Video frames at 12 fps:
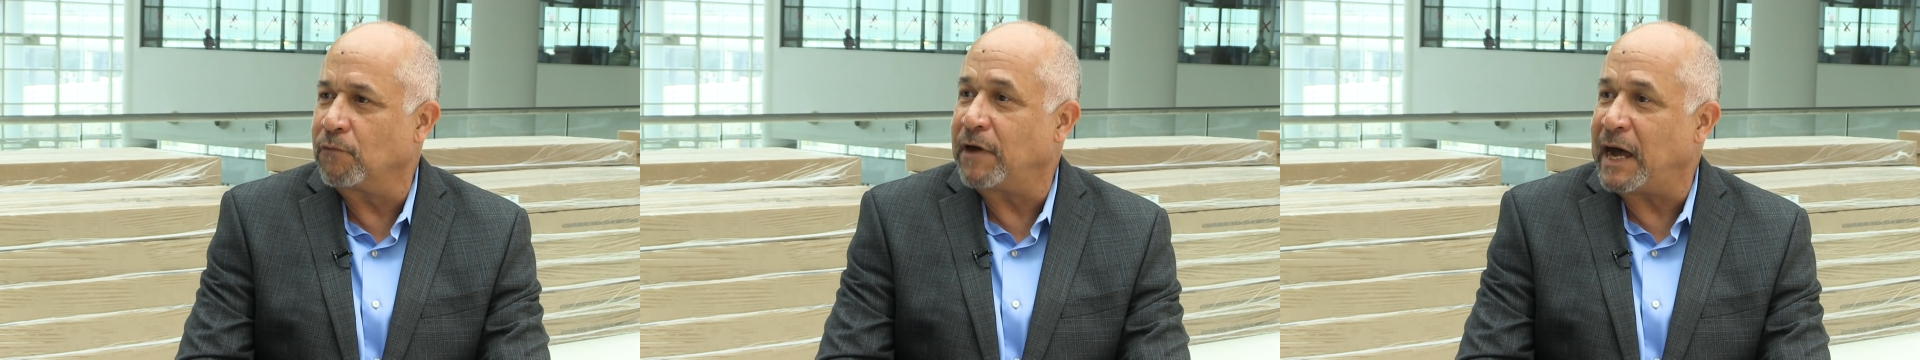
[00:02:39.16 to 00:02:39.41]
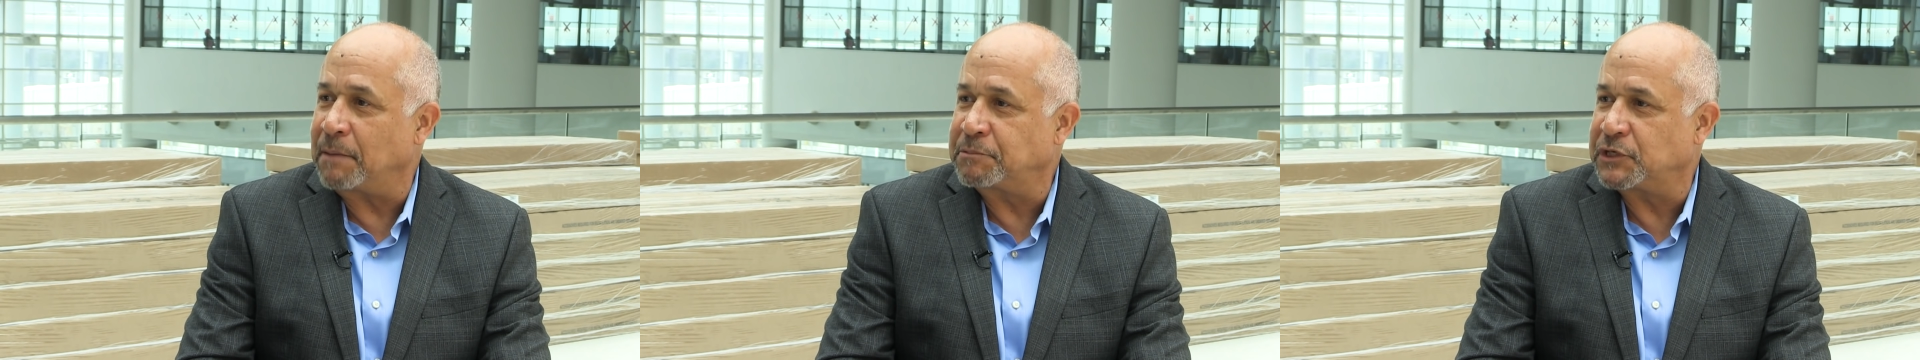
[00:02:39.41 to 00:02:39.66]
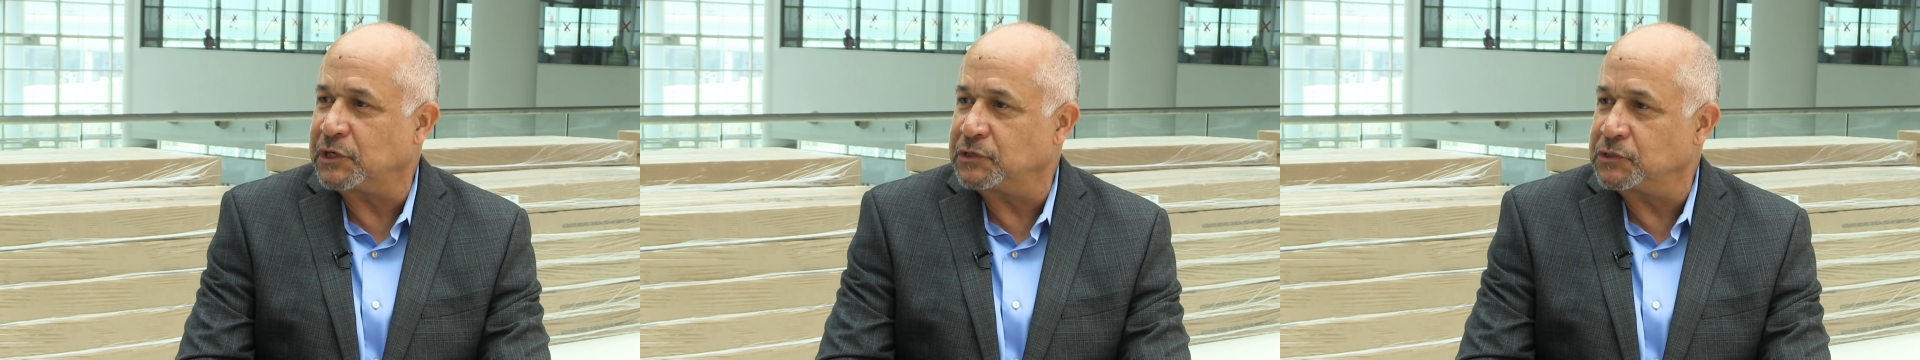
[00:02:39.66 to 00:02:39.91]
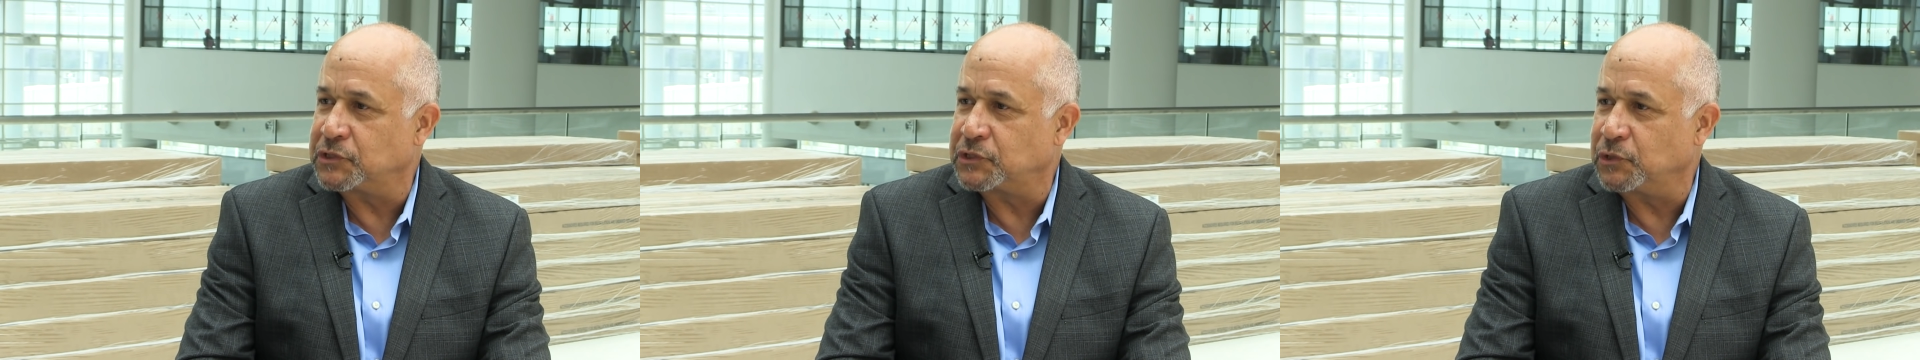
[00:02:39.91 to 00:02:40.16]
of
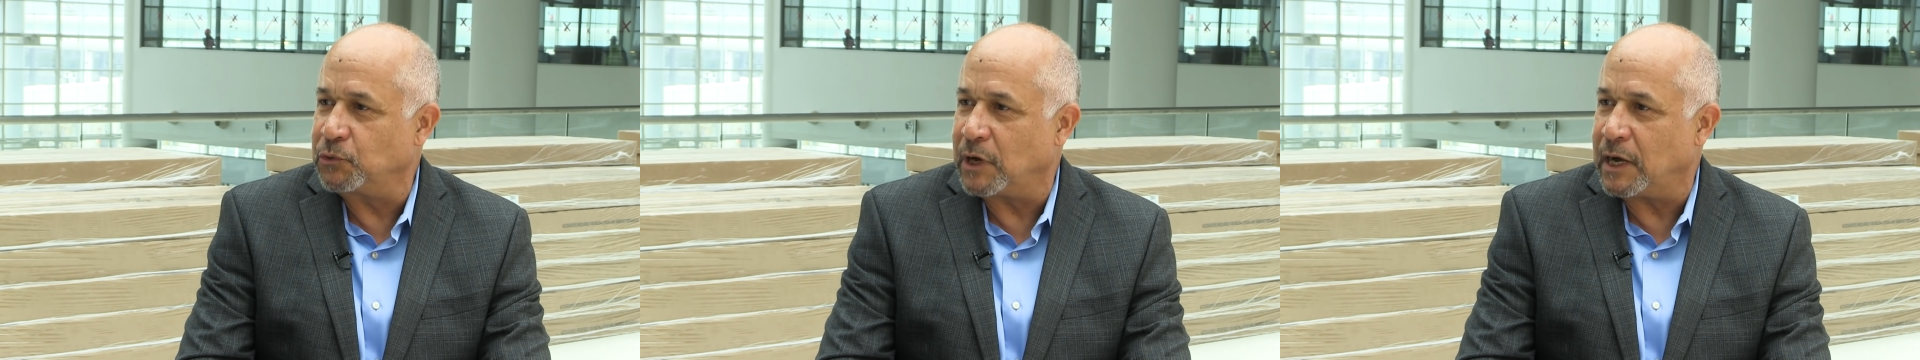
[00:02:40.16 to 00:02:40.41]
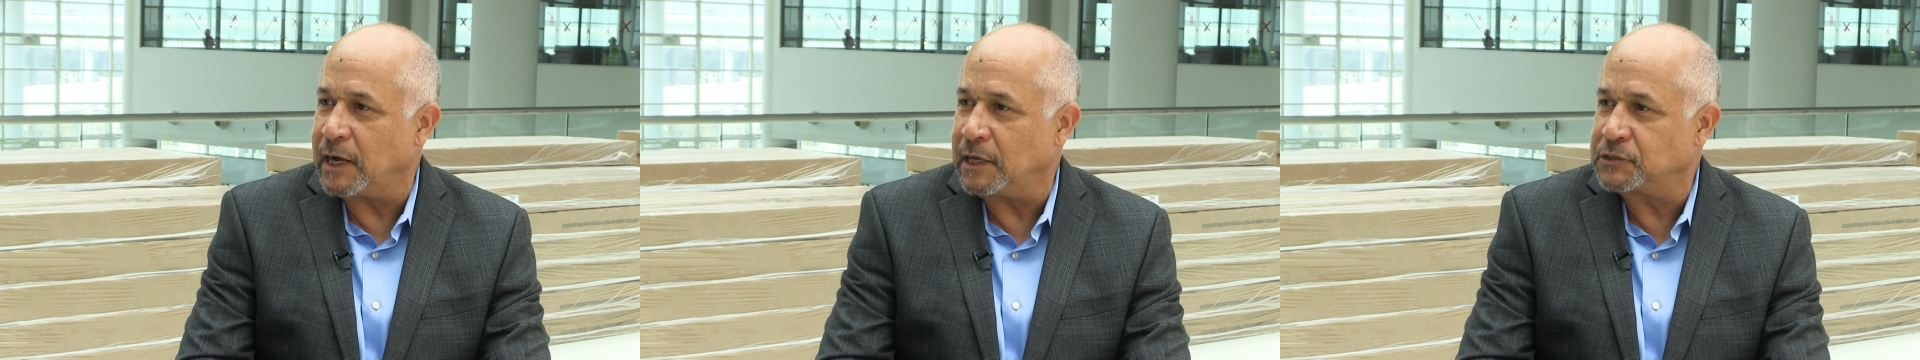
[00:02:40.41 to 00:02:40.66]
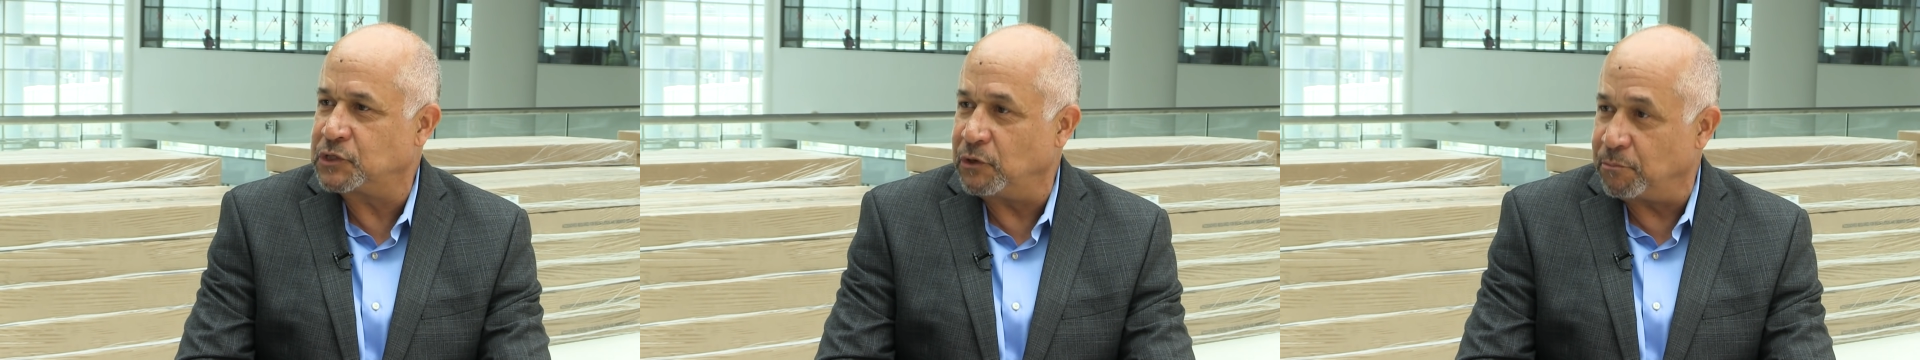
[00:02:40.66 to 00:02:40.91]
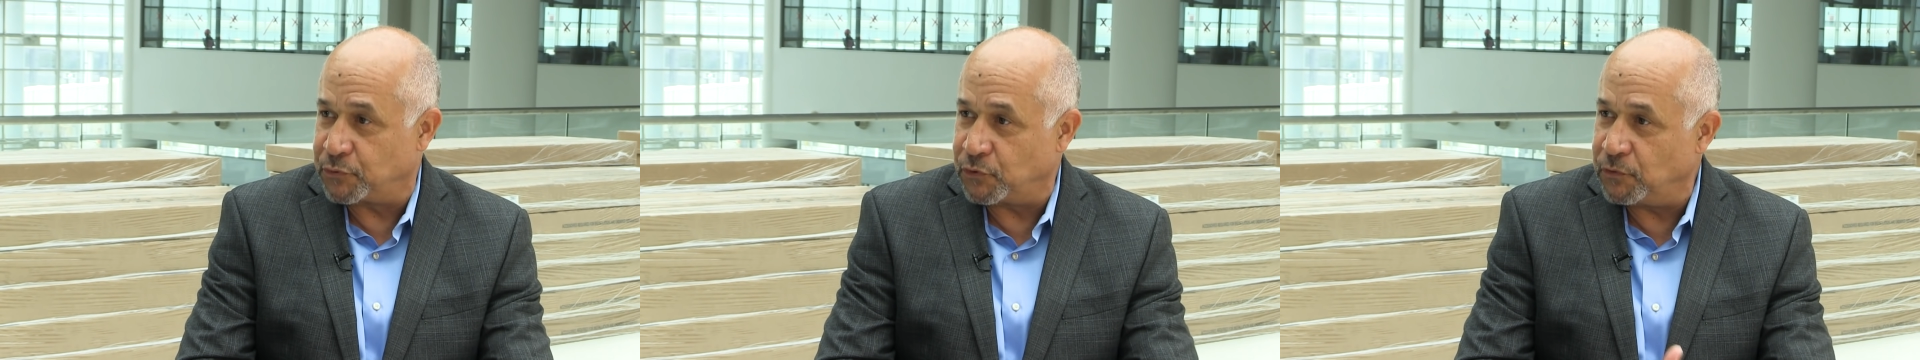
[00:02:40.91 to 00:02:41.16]
options to
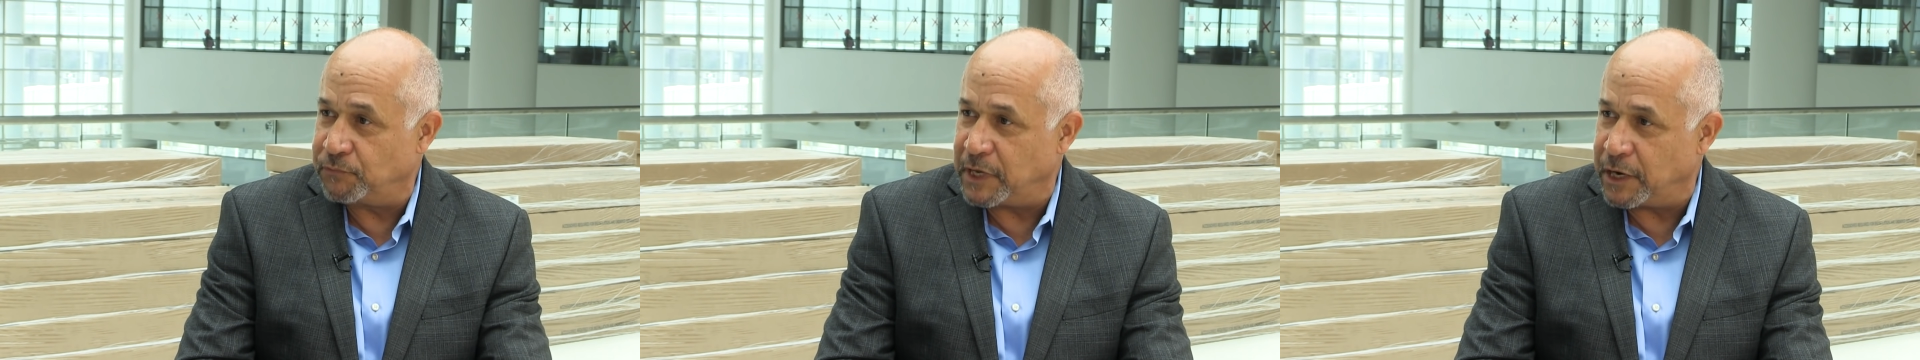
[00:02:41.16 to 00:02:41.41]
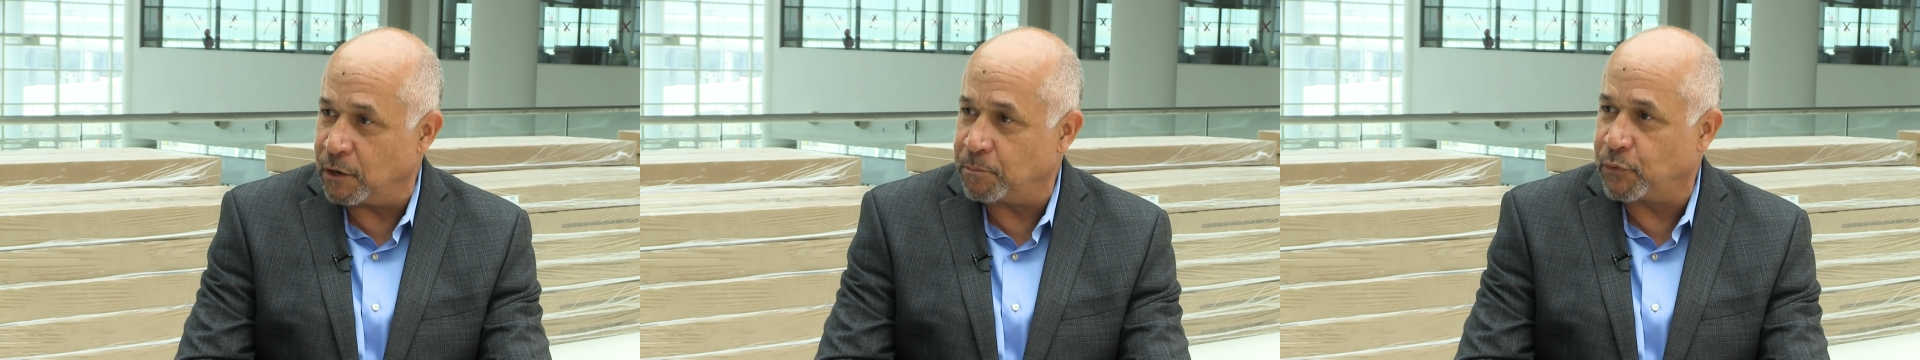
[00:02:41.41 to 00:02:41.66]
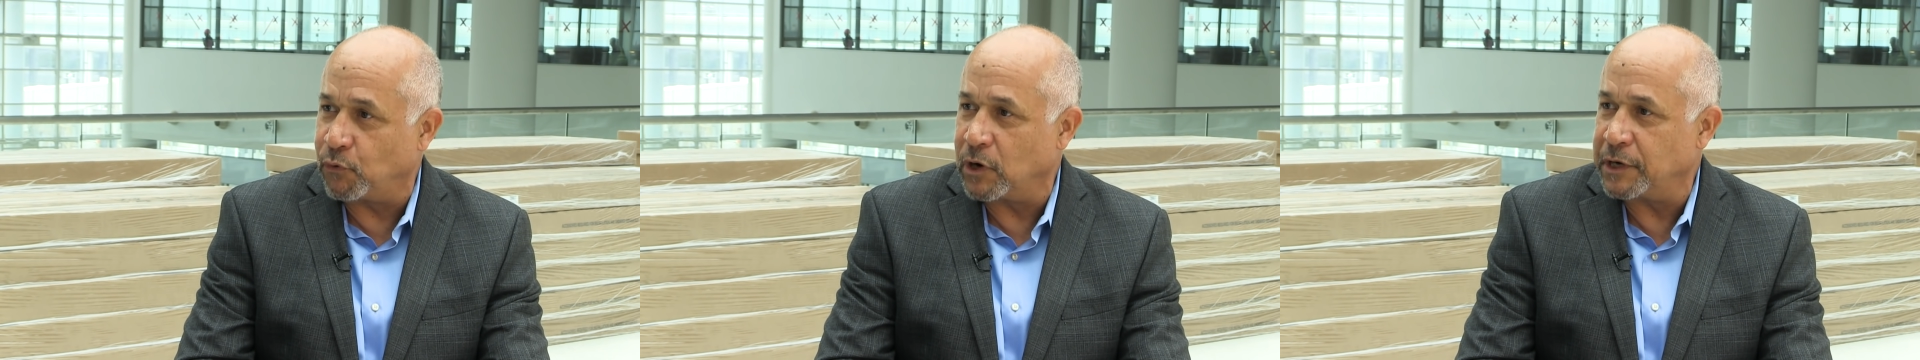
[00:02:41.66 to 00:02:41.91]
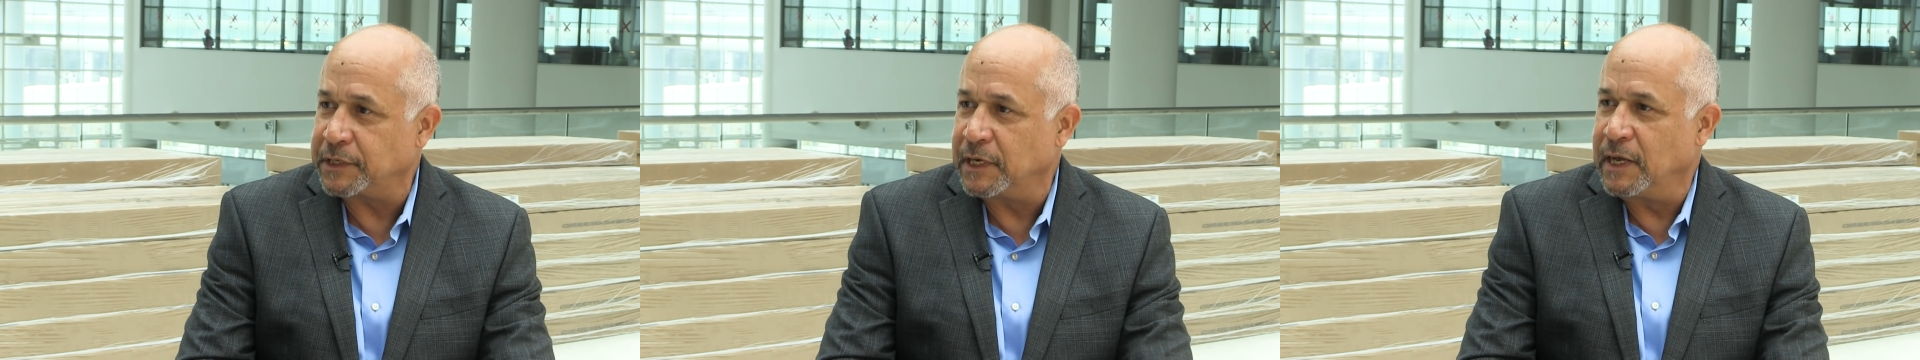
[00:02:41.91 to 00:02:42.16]
improve the
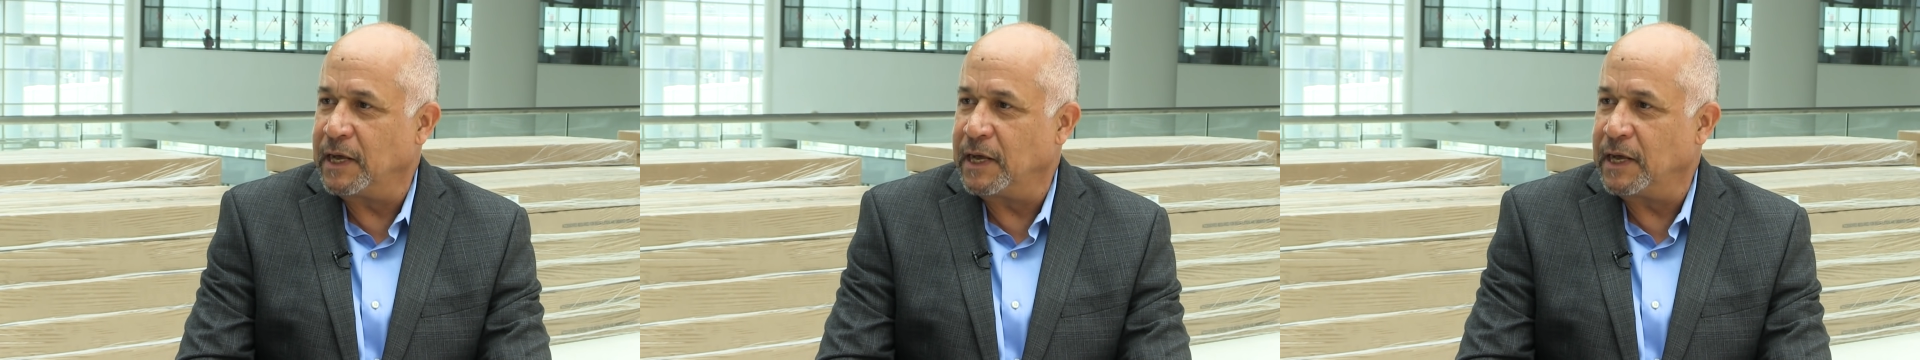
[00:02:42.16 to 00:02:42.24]
airport,